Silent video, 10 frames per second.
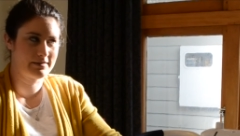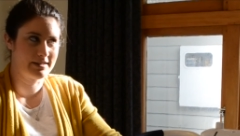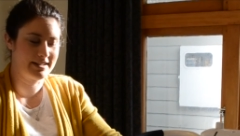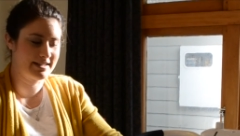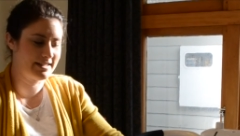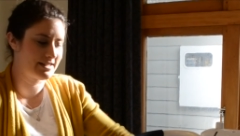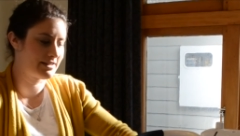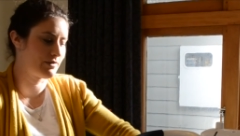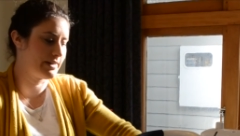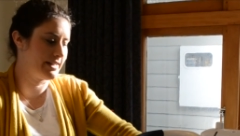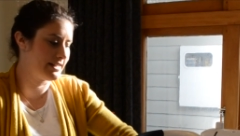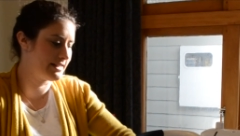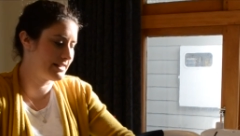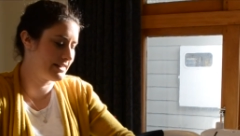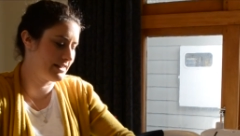excess
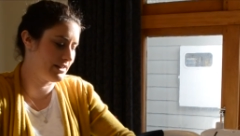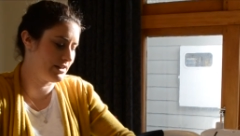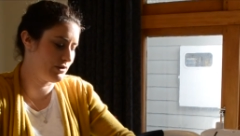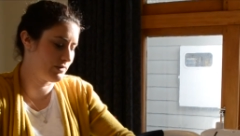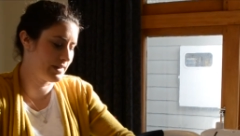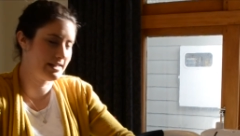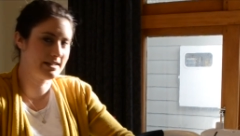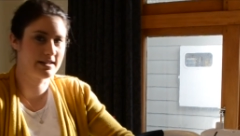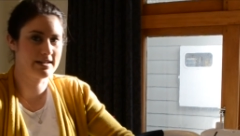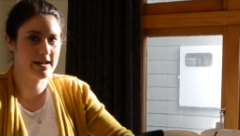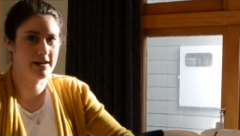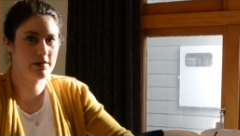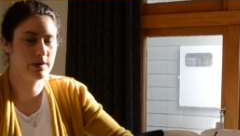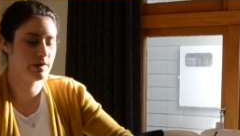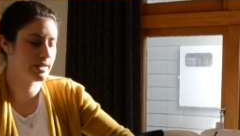threads, you're ready to start
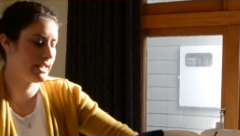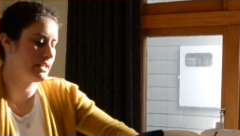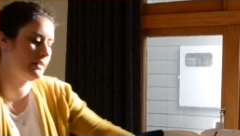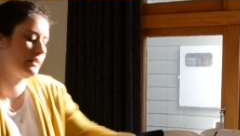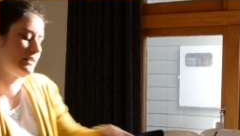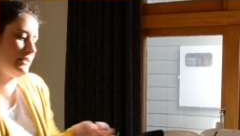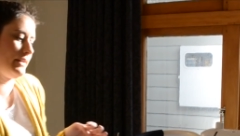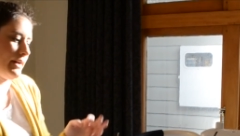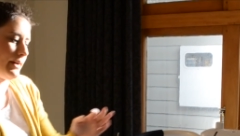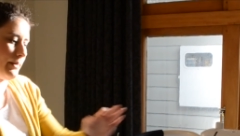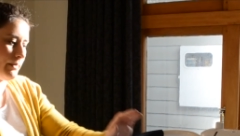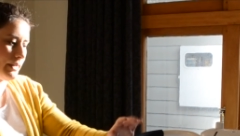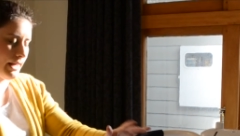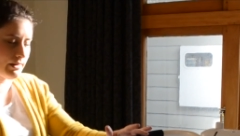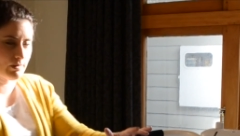quilting.
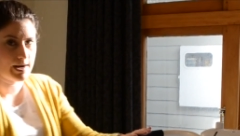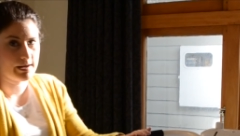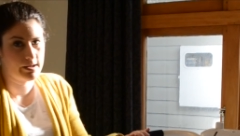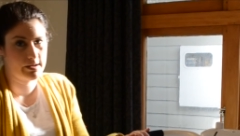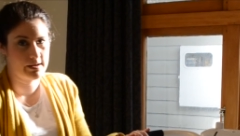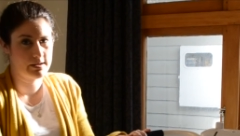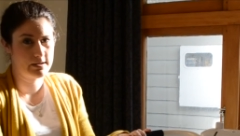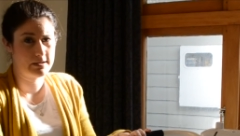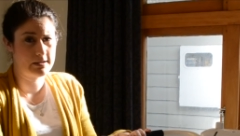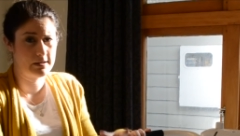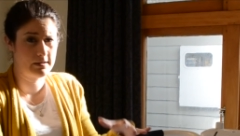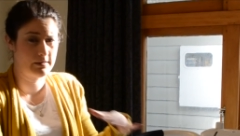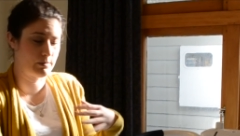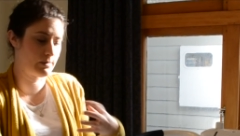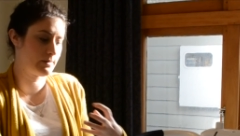And the way that this
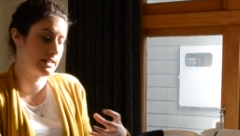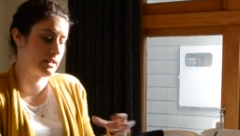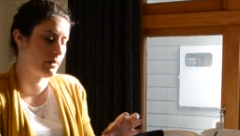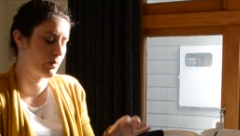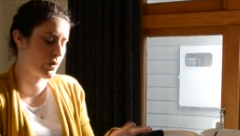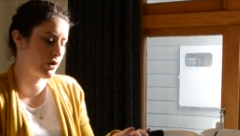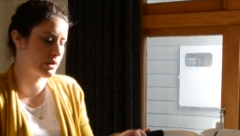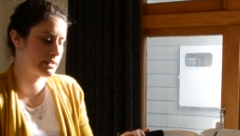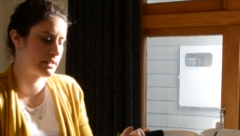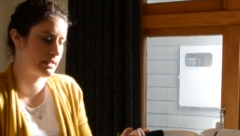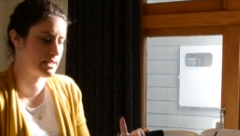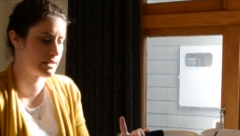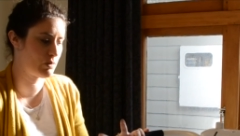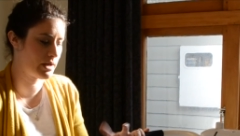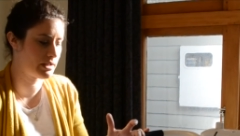setup works
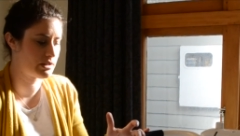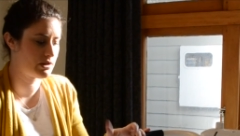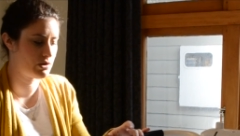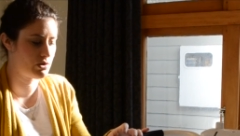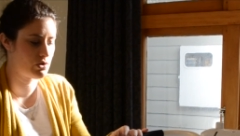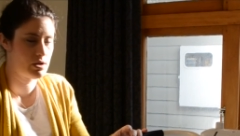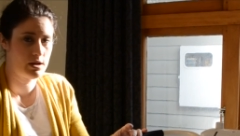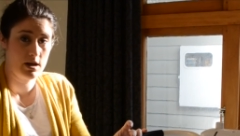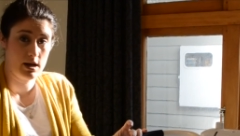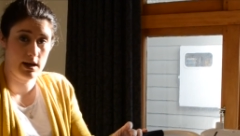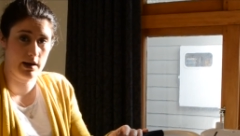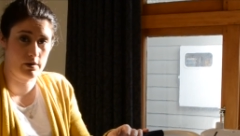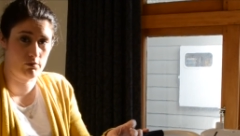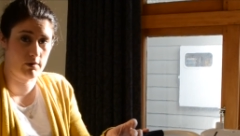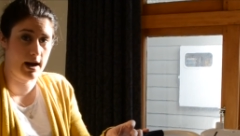is once you hit
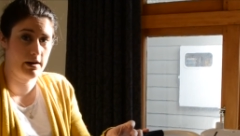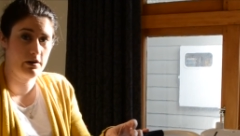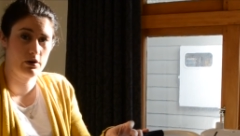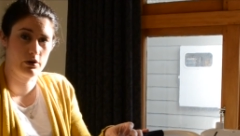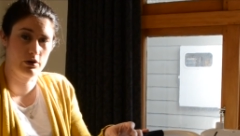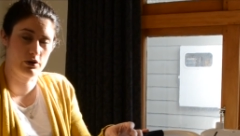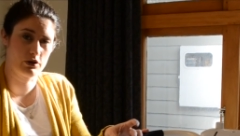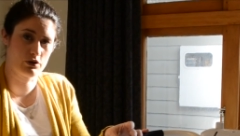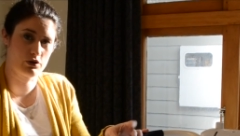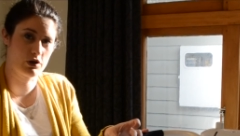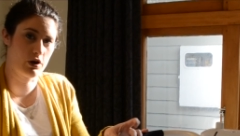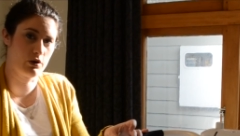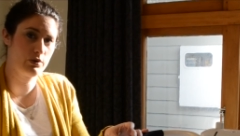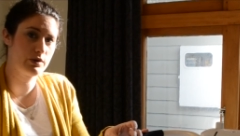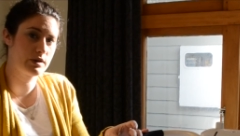run on your
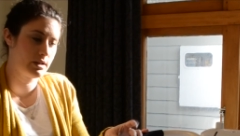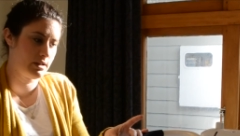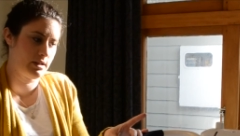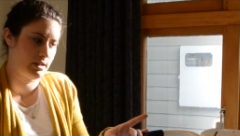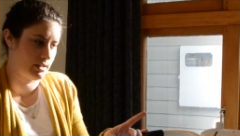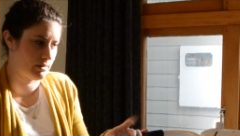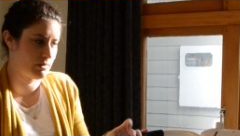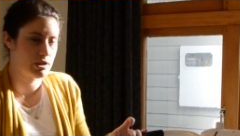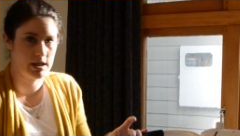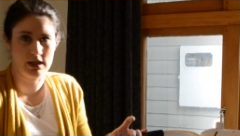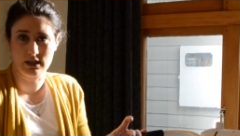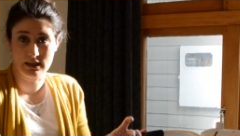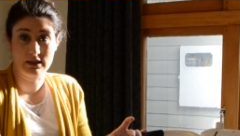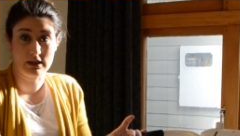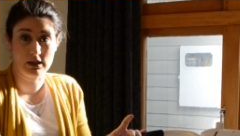controls, the machine
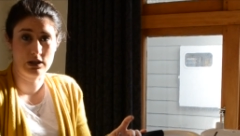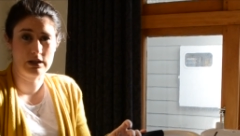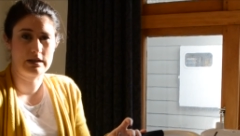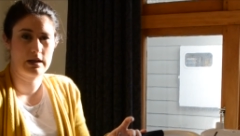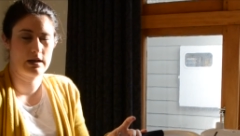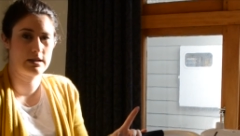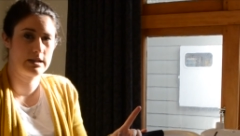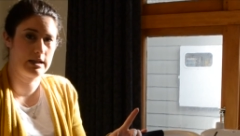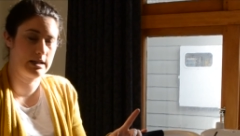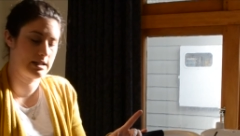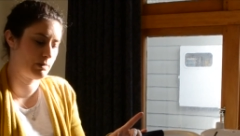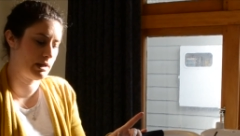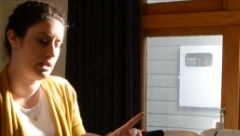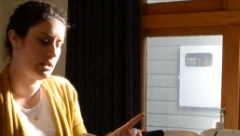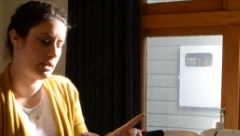just stitches at a steady
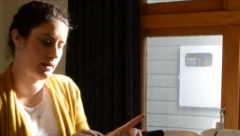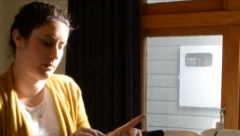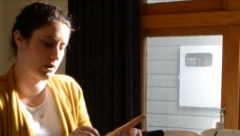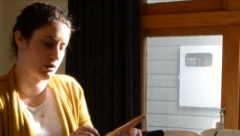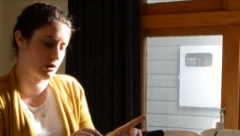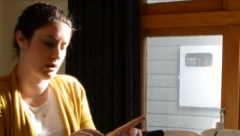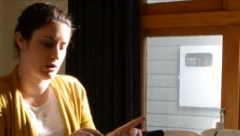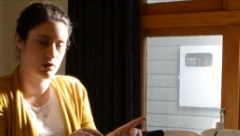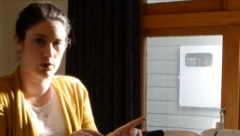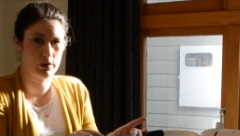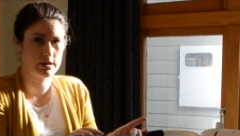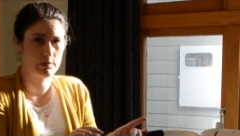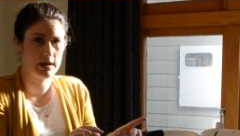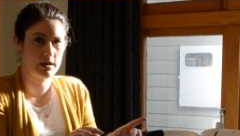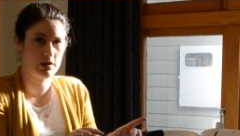speed. You can control the
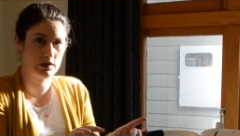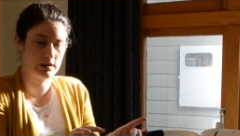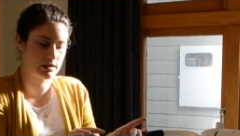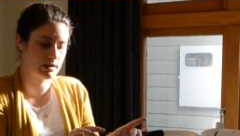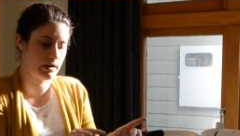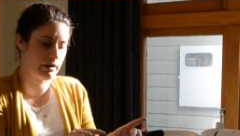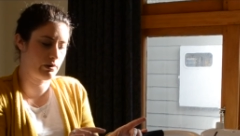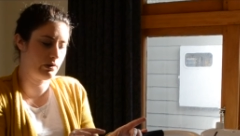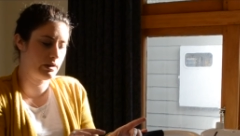speed using a dial